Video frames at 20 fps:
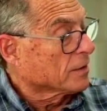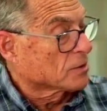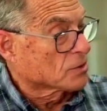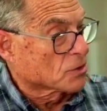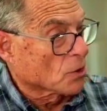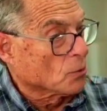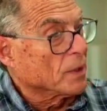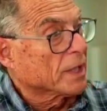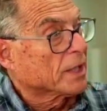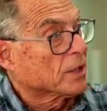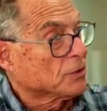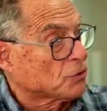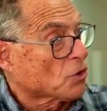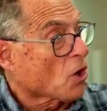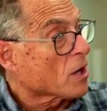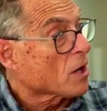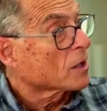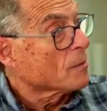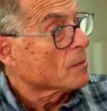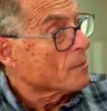So we could
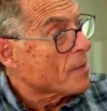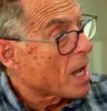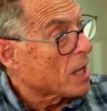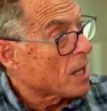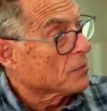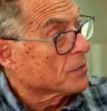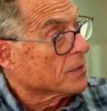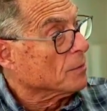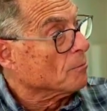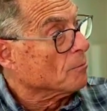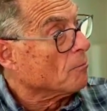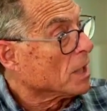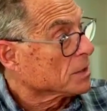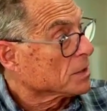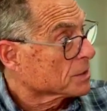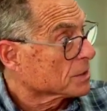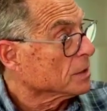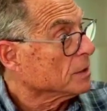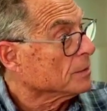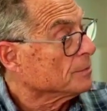talk about the
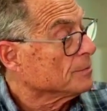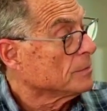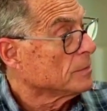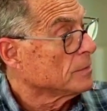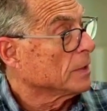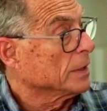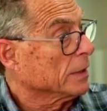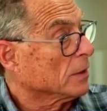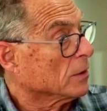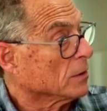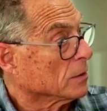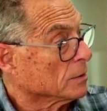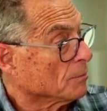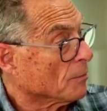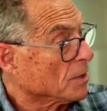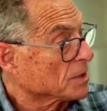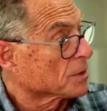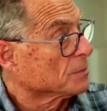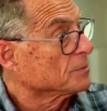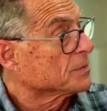Muslim
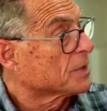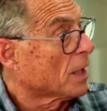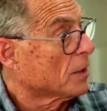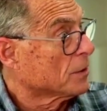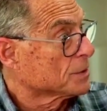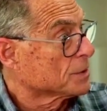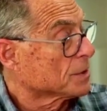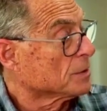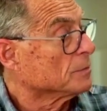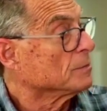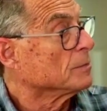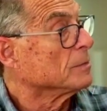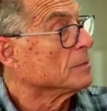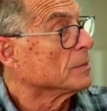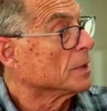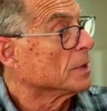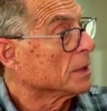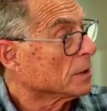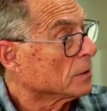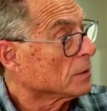terrorism,
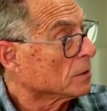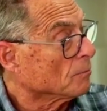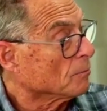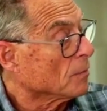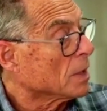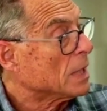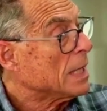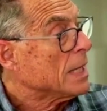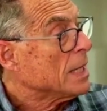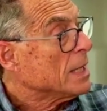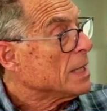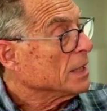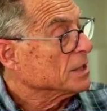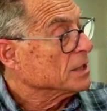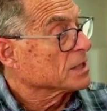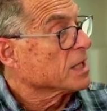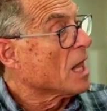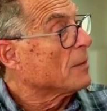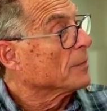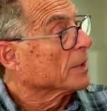
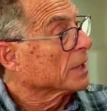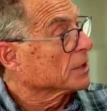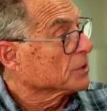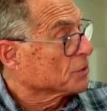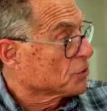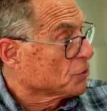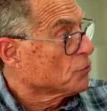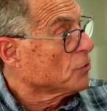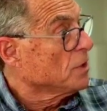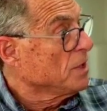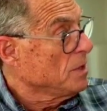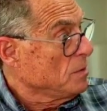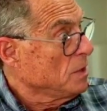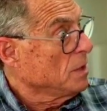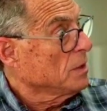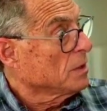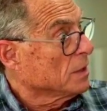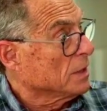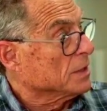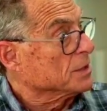Islamic
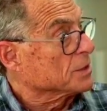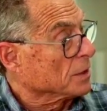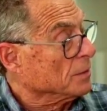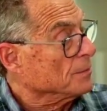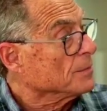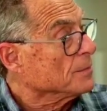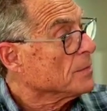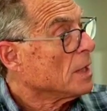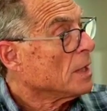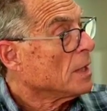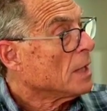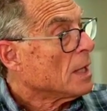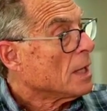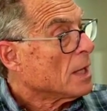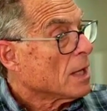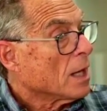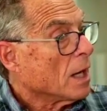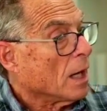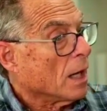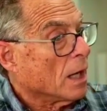extremism,
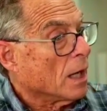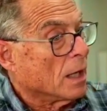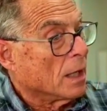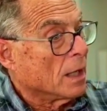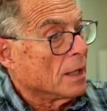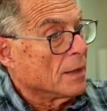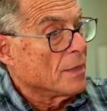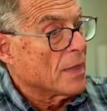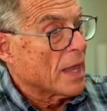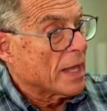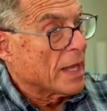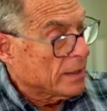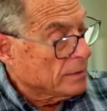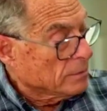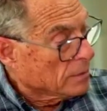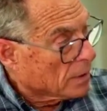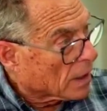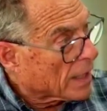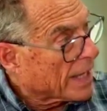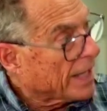that
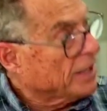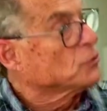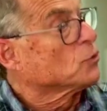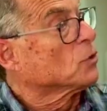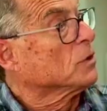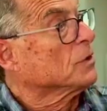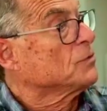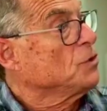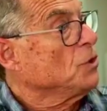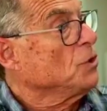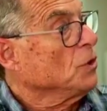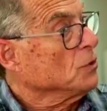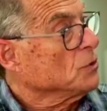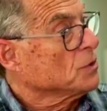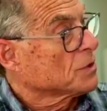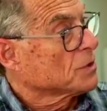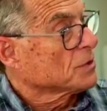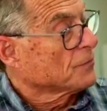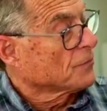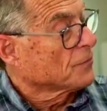hatred of
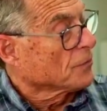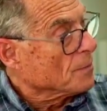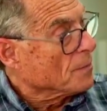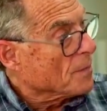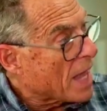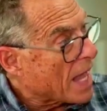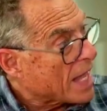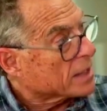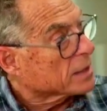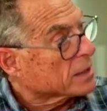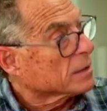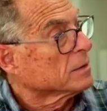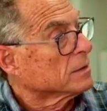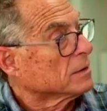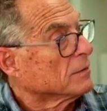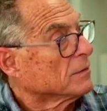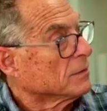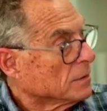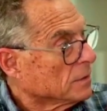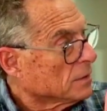Jews from that,
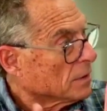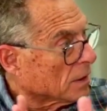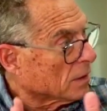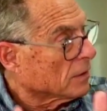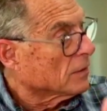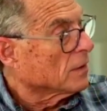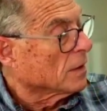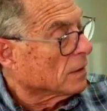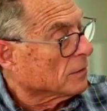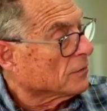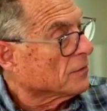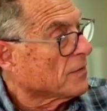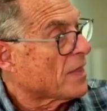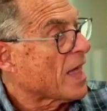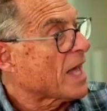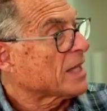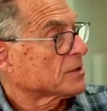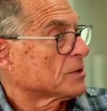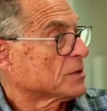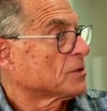of
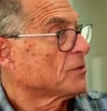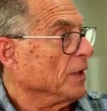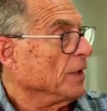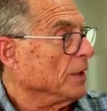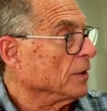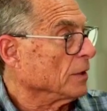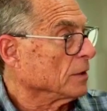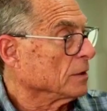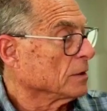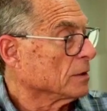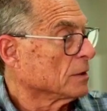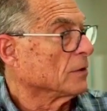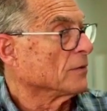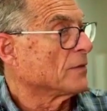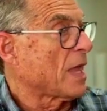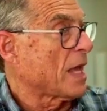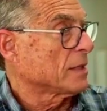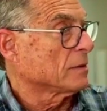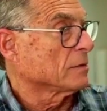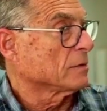that sphere, of
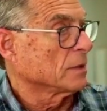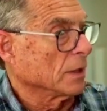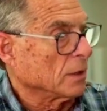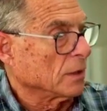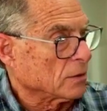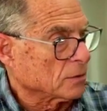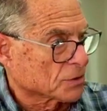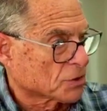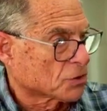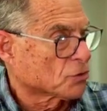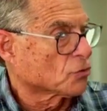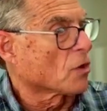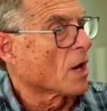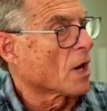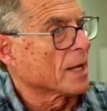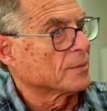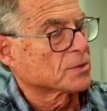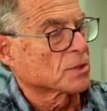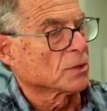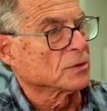that,
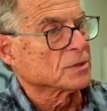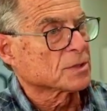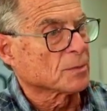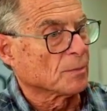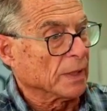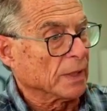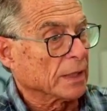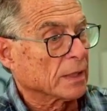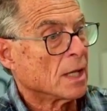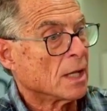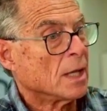stripe, so to speak.